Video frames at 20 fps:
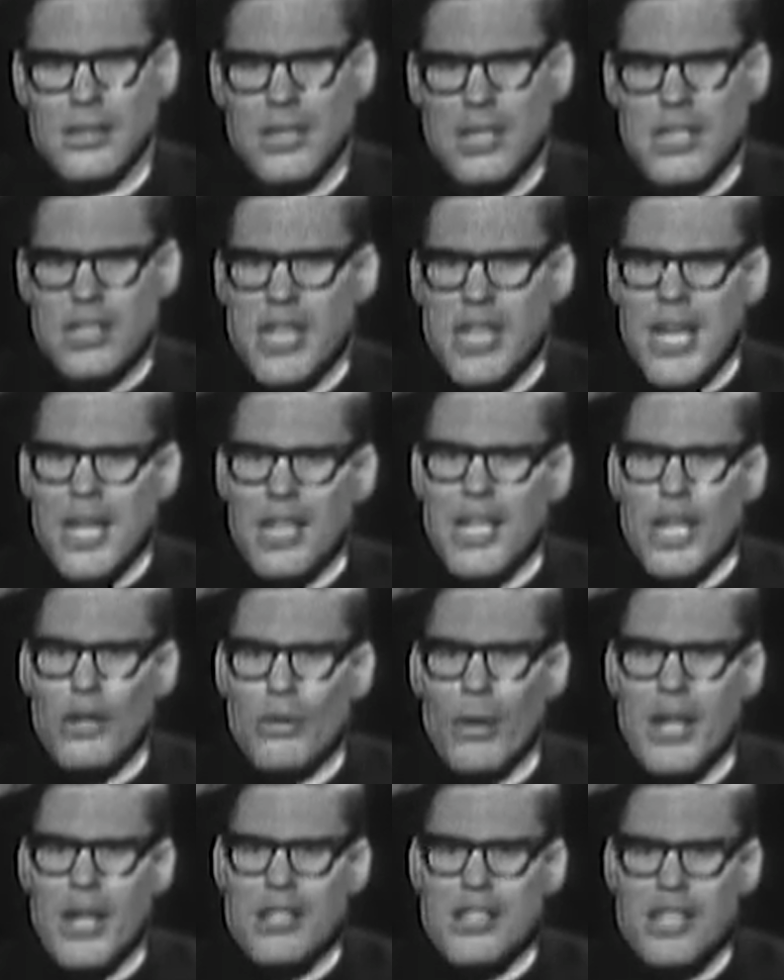Secondly,
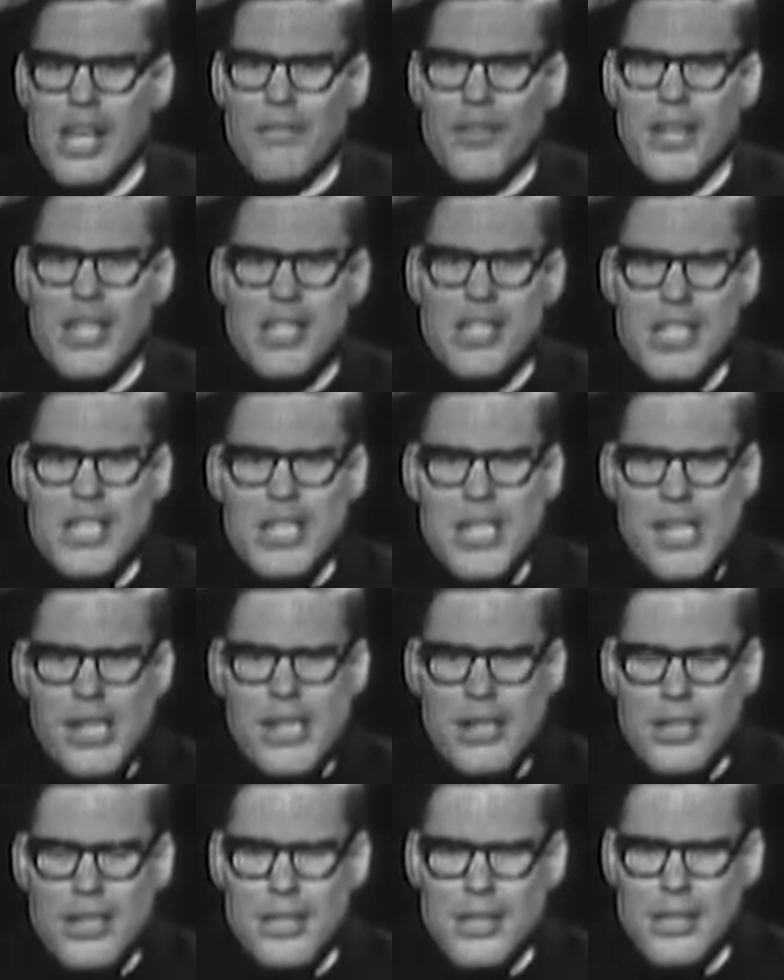Christ suffered as he did
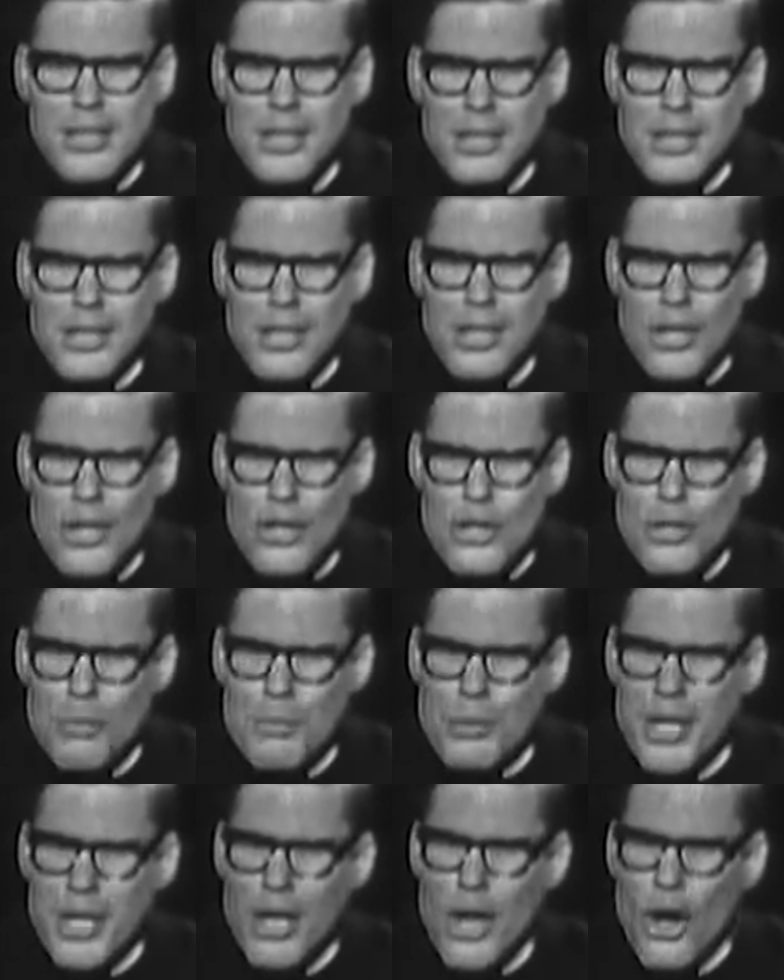to
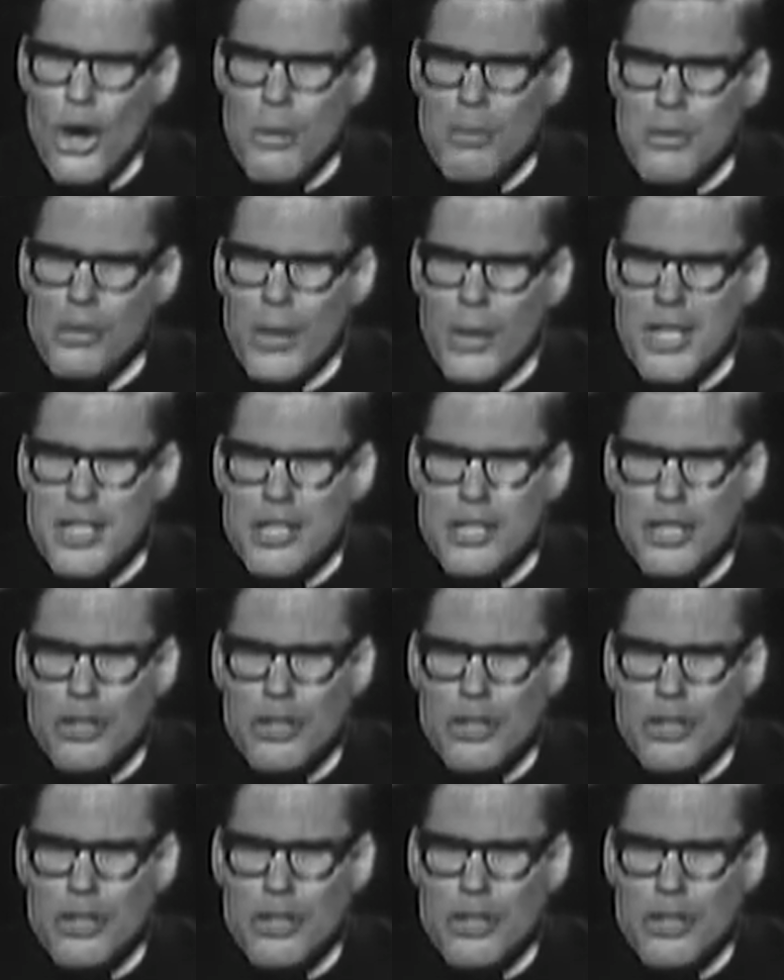bring home to us the